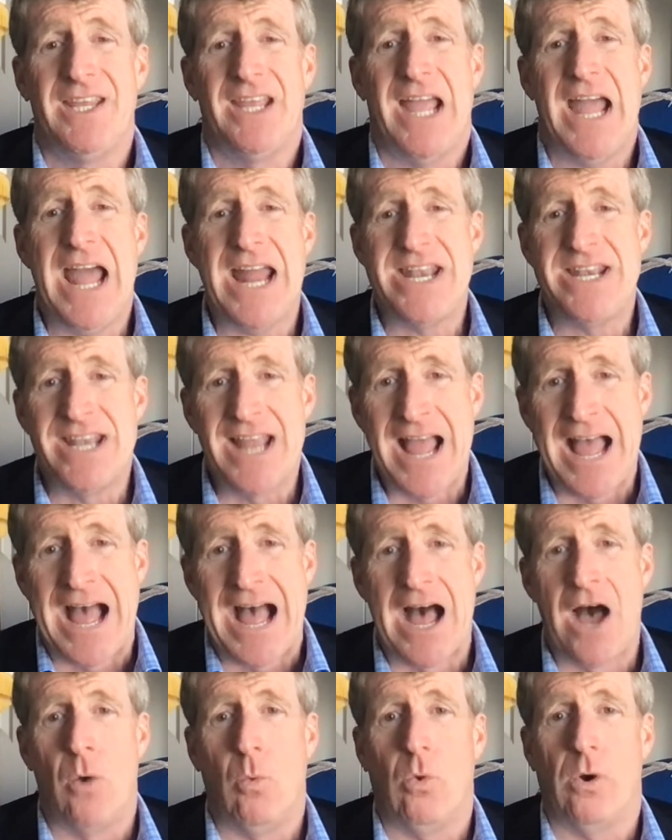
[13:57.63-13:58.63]
And
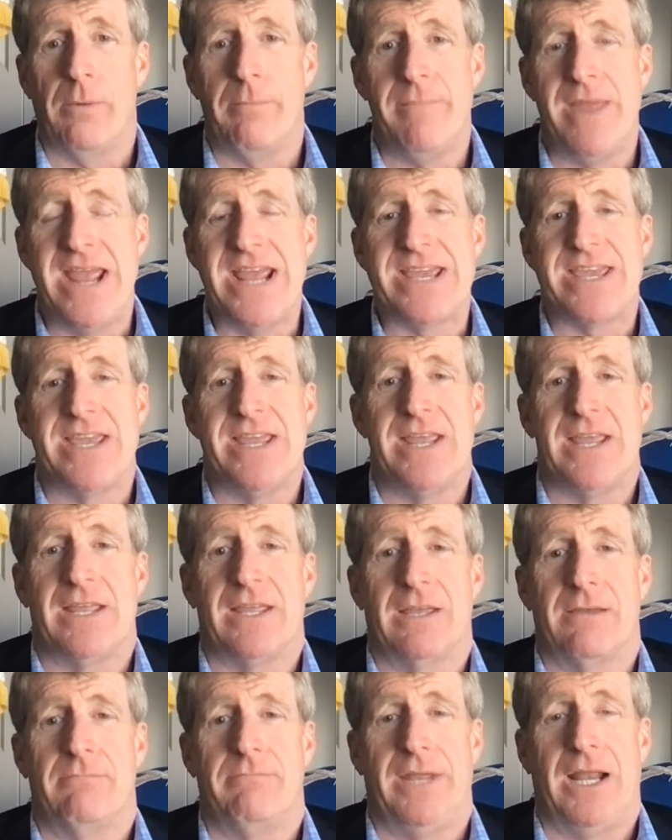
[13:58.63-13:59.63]
now we're
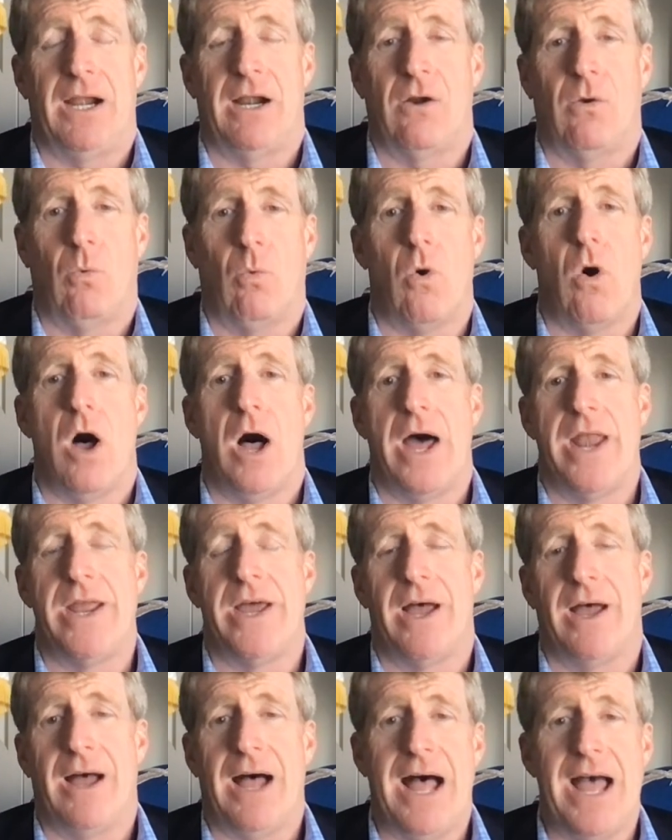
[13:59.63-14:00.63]
making
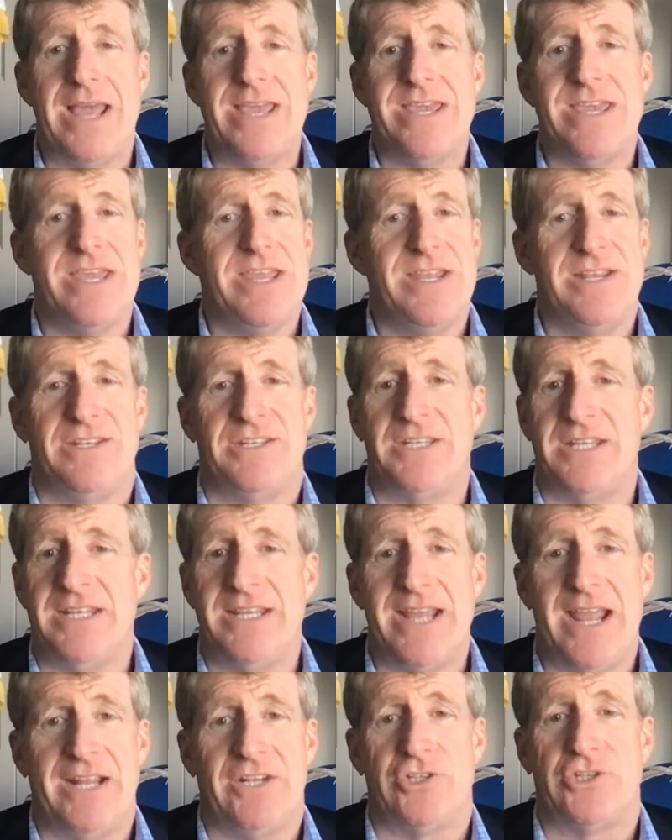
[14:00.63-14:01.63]
marijuana, i.e.
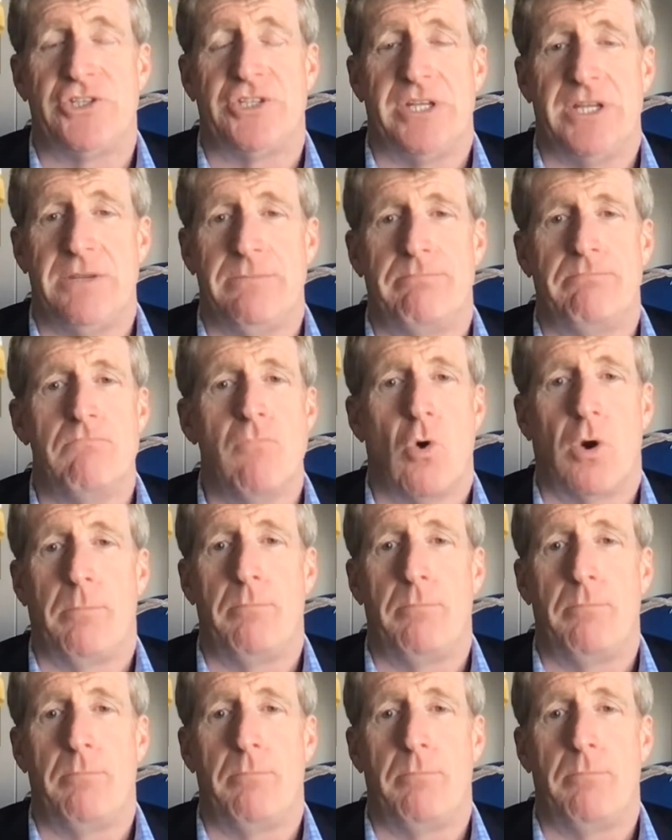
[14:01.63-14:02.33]
THC, more